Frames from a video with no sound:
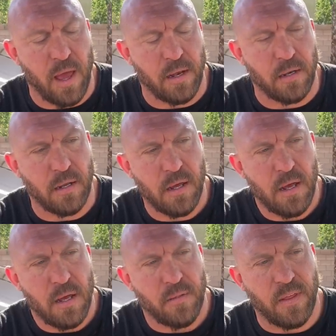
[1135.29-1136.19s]
and
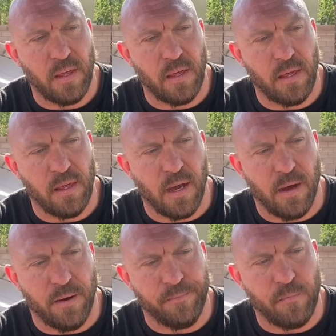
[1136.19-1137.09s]
the
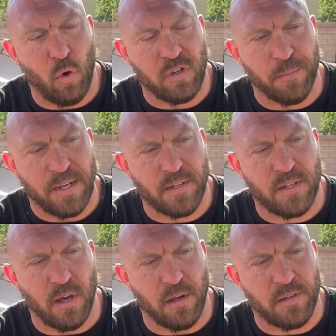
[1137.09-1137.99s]
ultimate
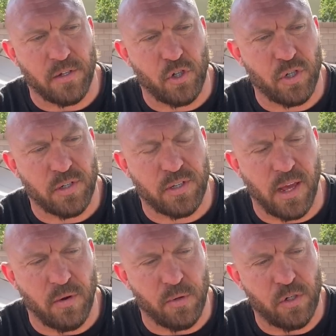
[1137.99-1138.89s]
sausage
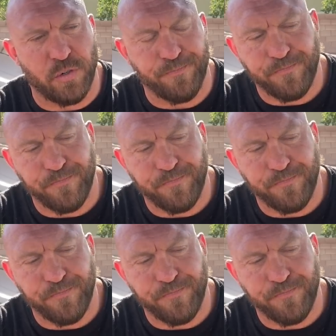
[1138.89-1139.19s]
sandwich,